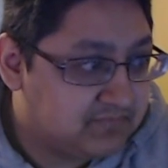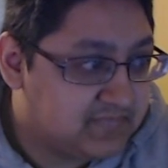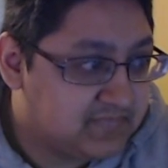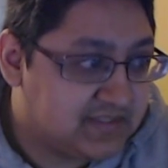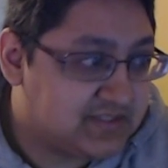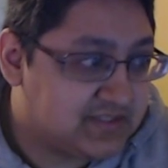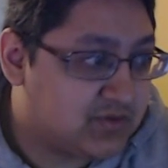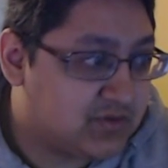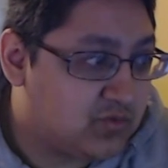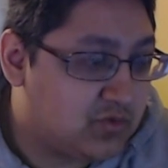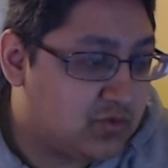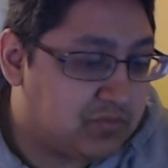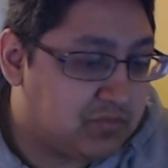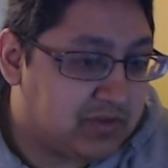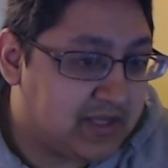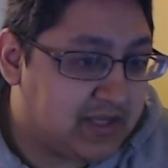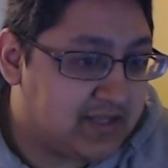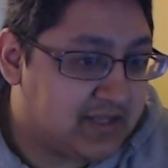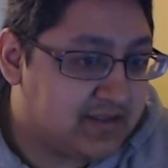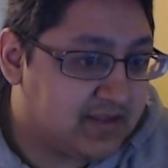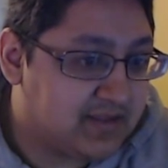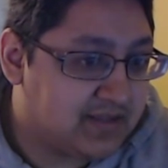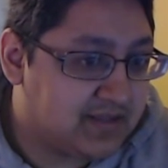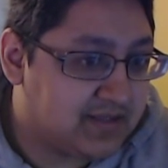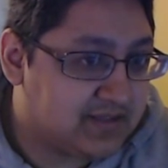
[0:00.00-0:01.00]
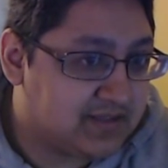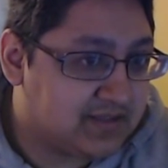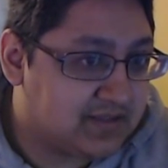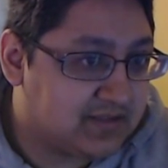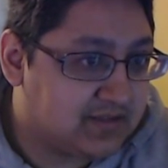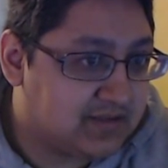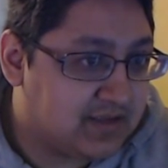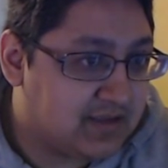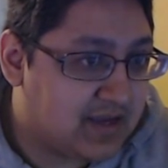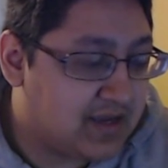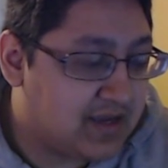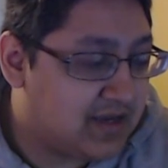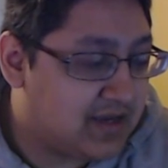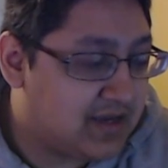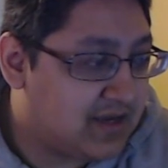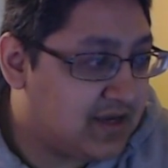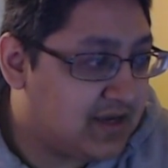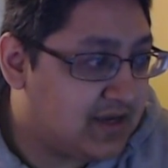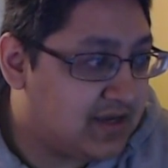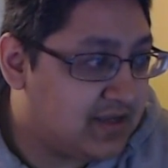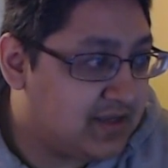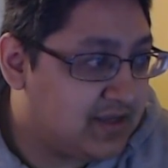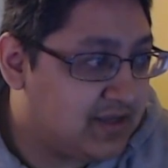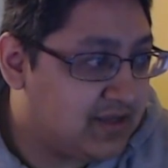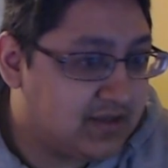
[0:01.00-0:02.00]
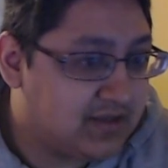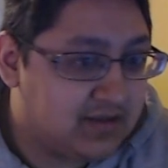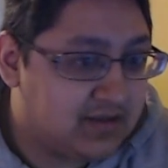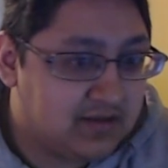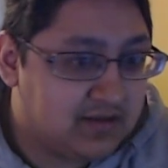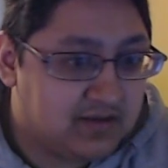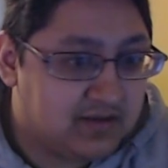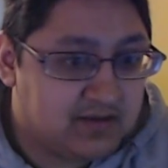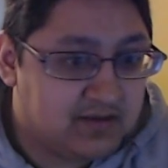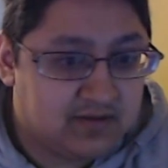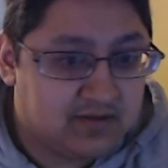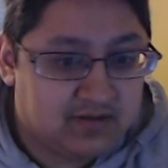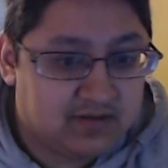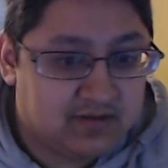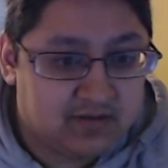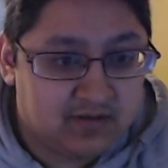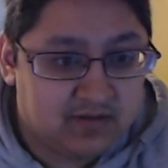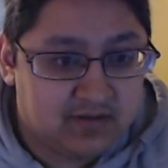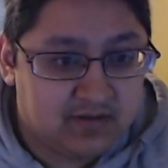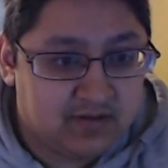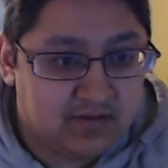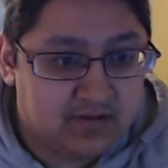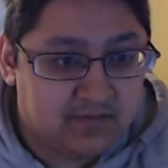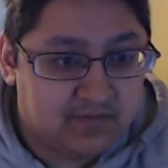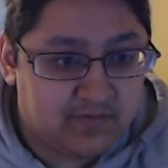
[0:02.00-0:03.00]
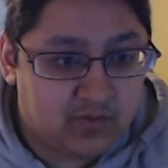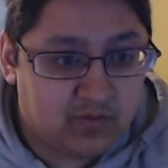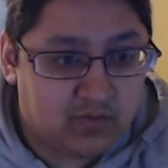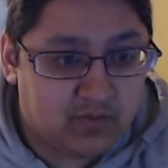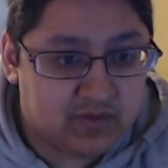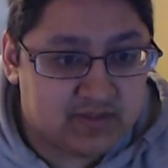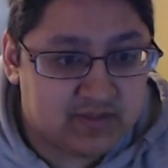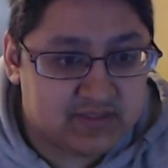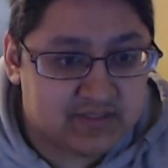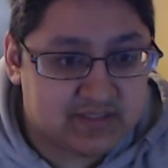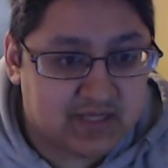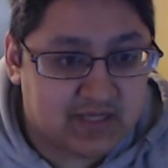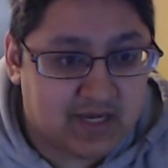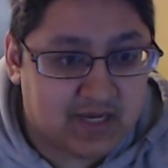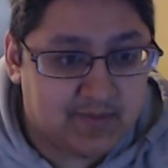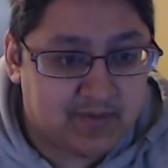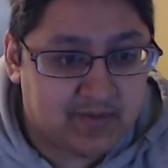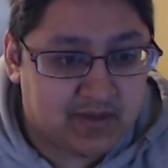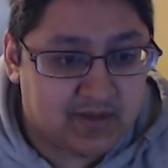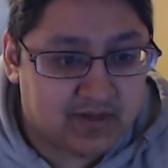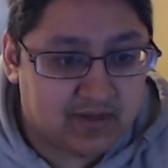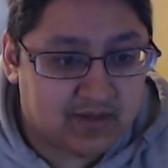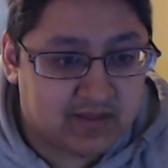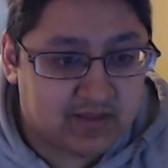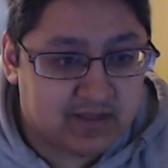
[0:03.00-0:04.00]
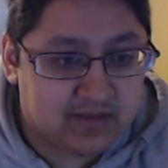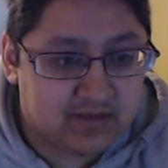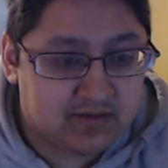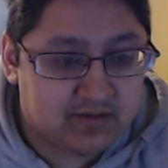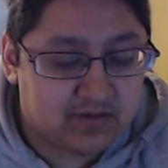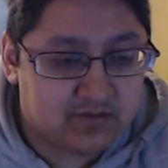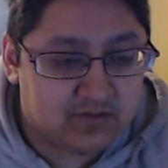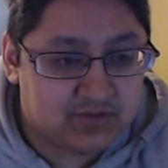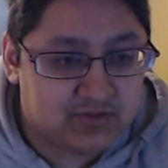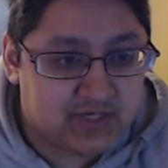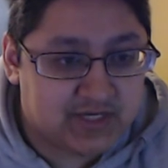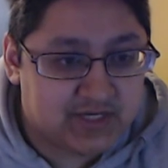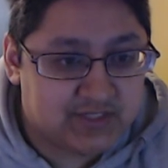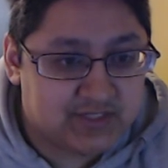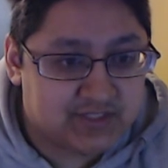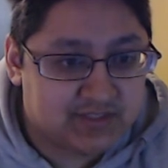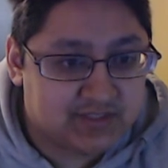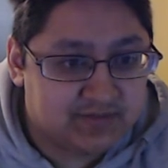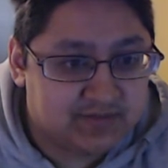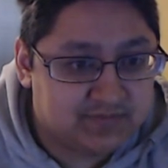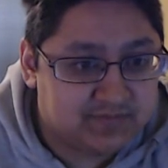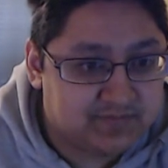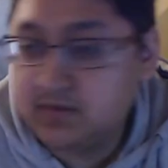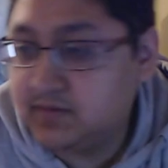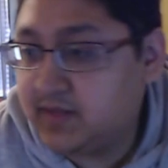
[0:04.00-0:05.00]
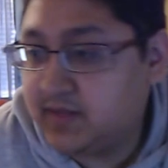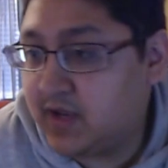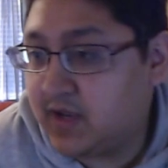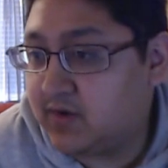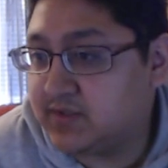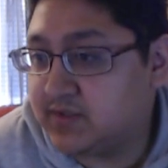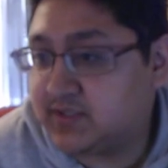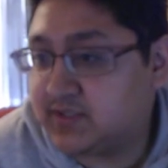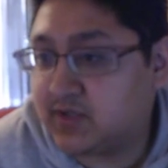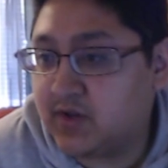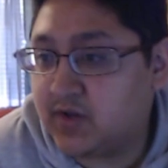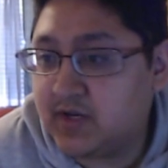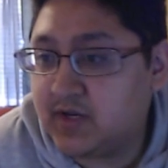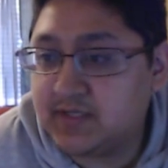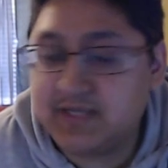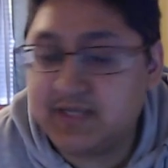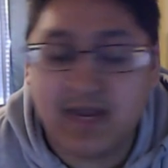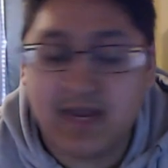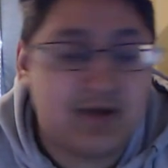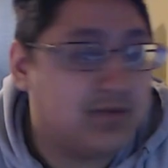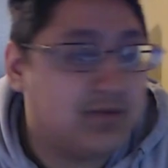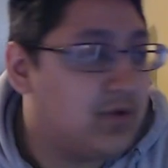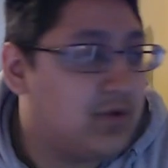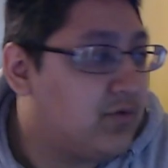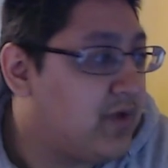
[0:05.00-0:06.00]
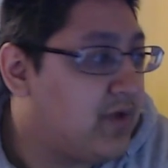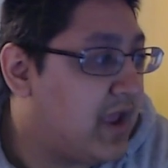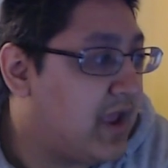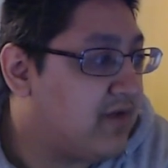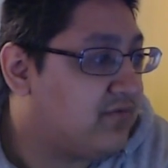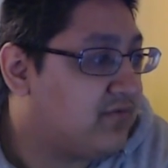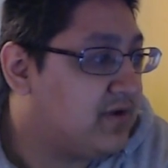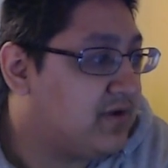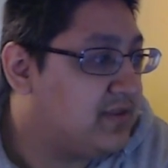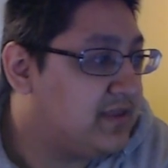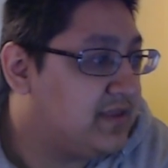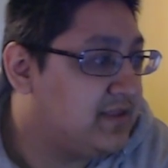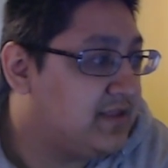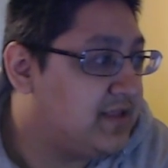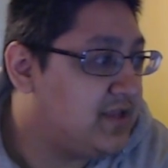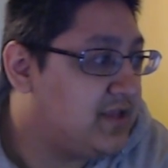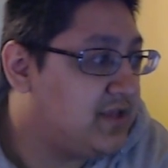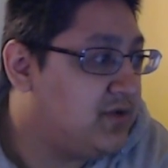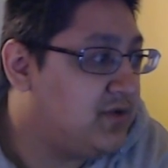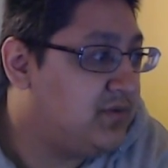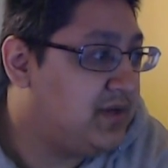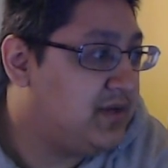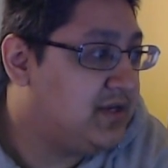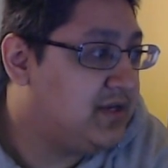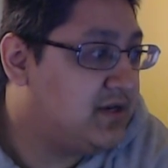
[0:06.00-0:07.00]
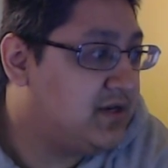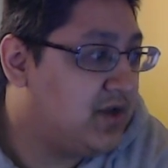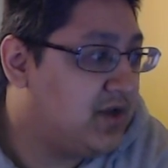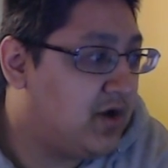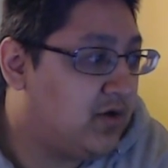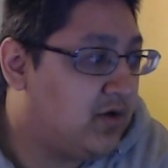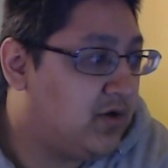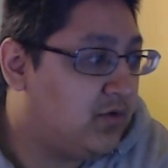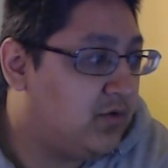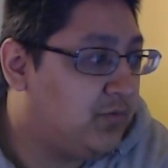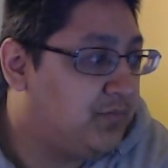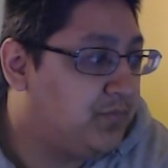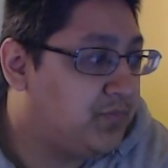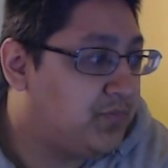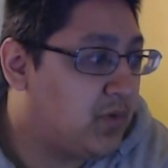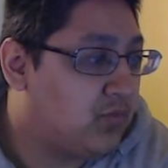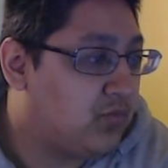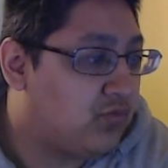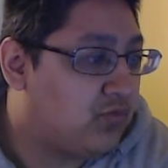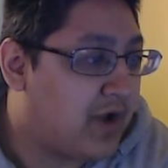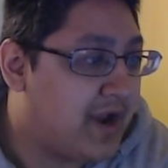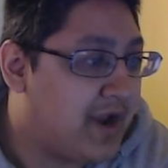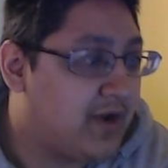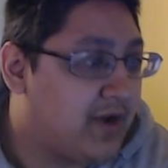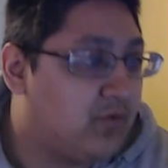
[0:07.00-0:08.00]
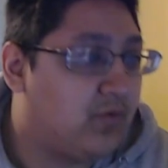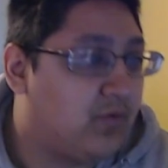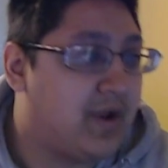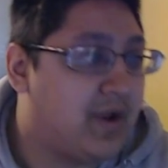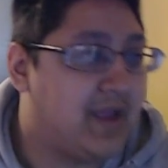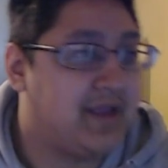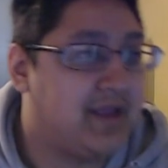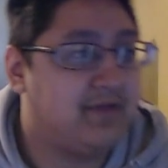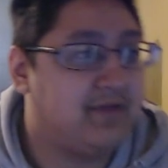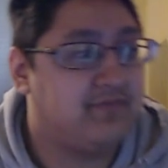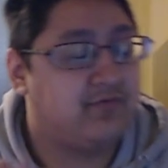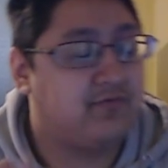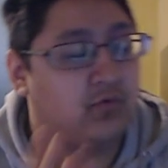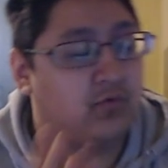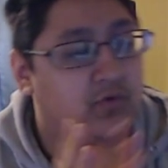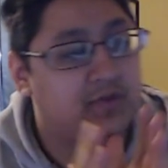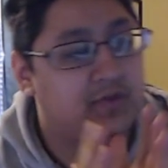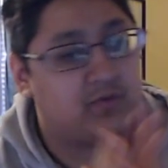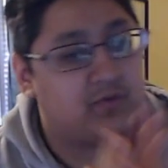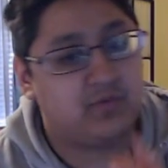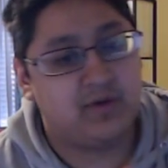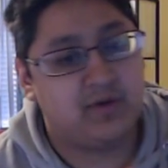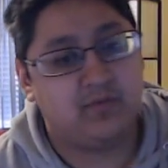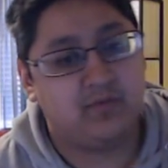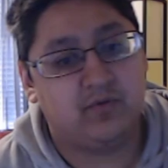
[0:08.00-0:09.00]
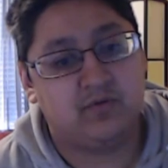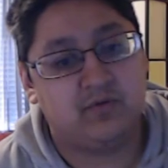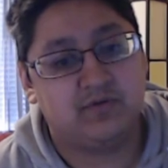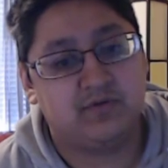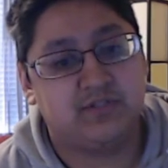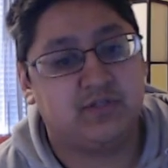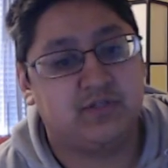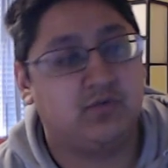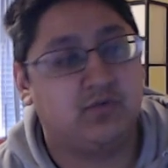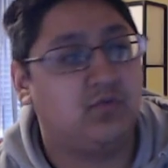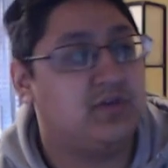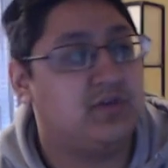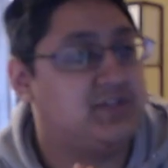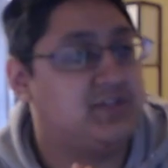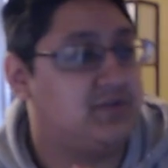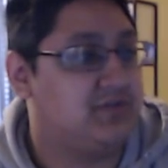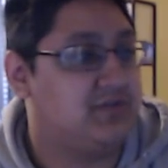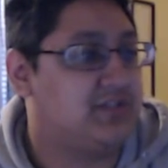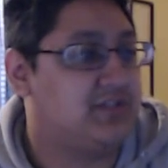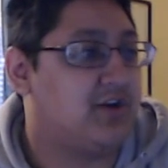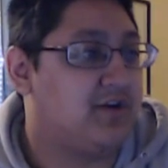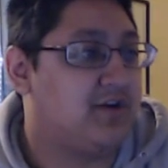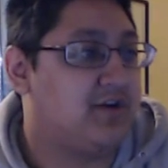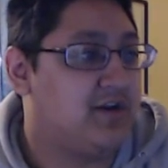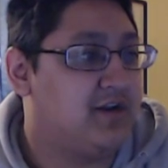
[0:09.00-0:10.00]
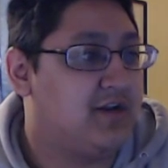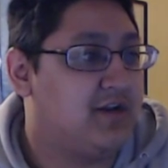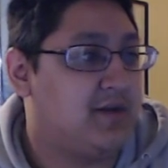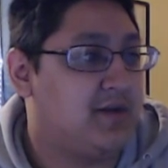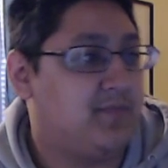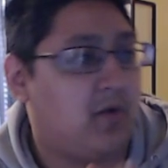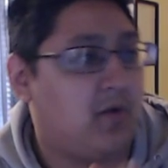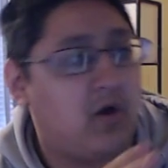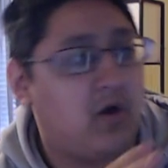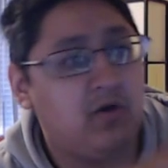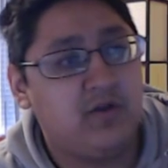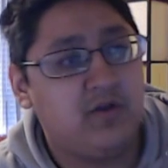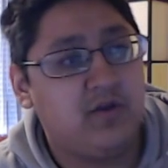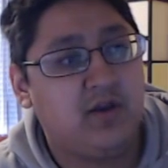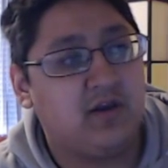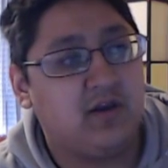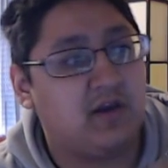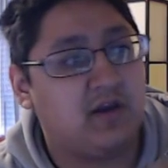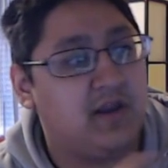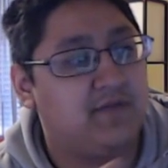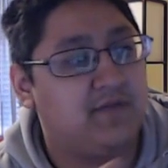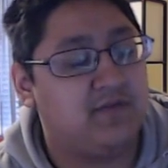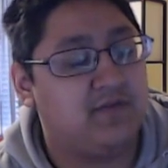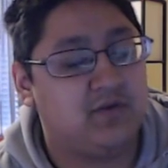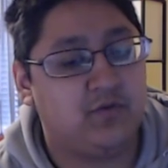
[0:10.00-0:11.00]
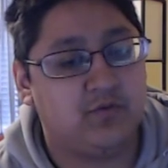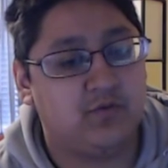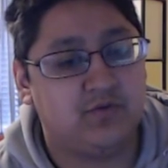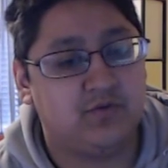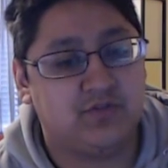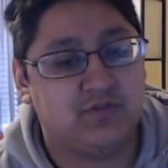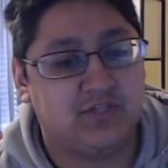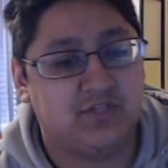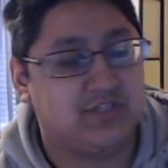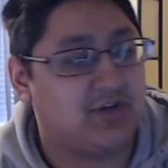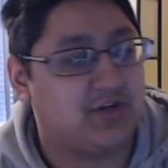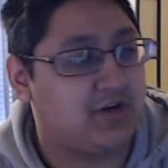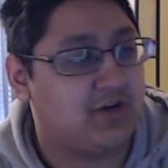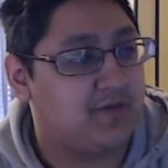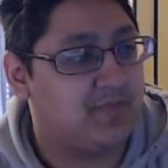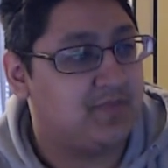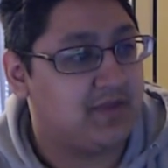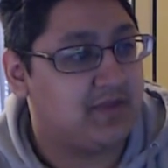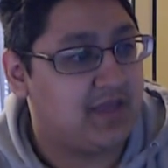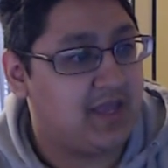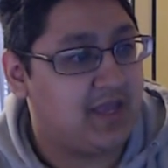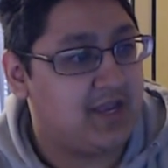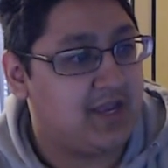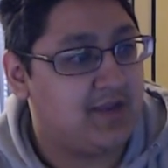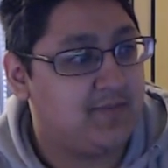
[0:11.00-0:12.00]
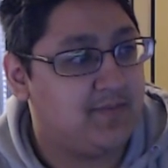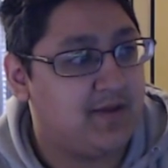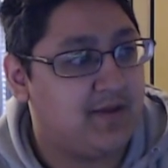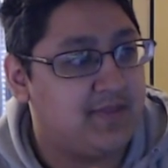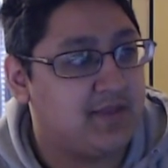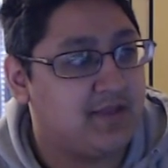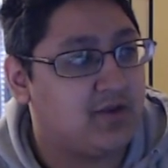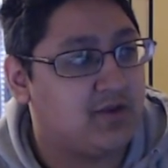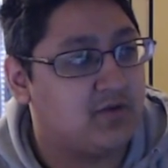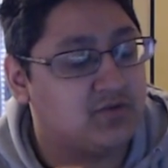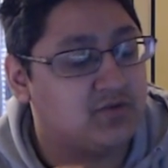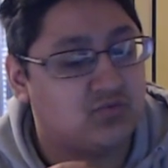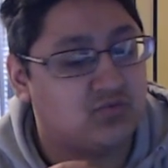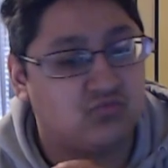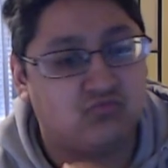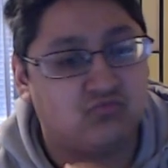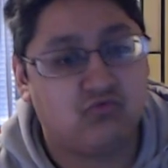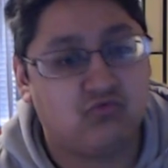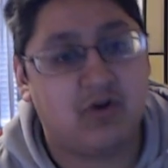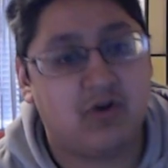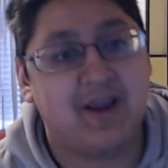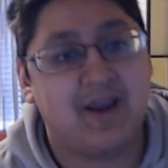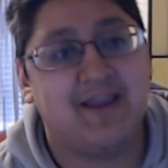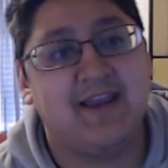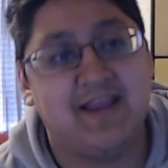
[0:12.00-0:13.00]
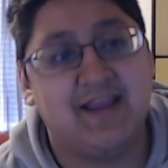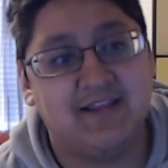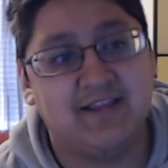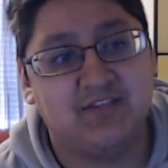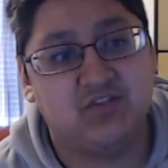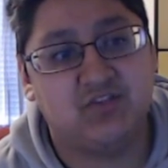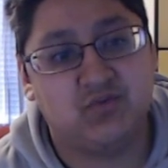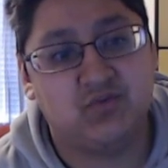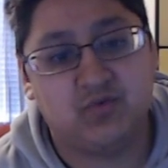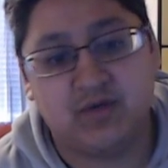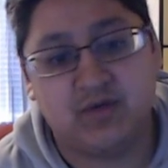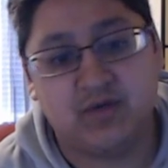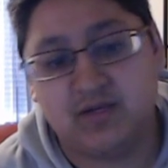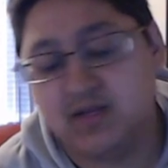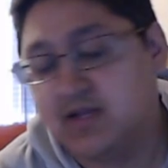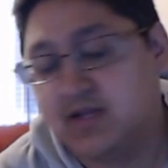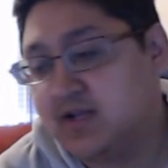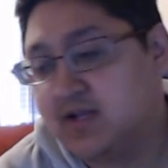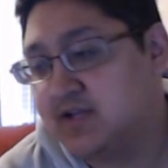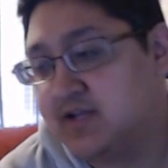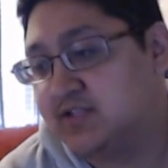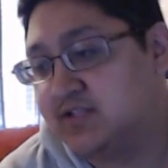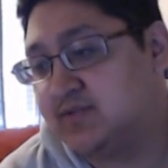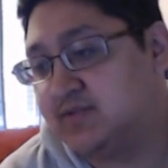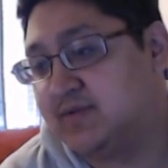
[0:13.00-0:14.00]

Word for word: This Google Play thing, uh, if you want it to stop, you gotta like go change it. Now it's gonna download everything that you need to know right away for the ReRoller. So once you start it up, all you're gonna have to do is just start up the game and it goes right into it. It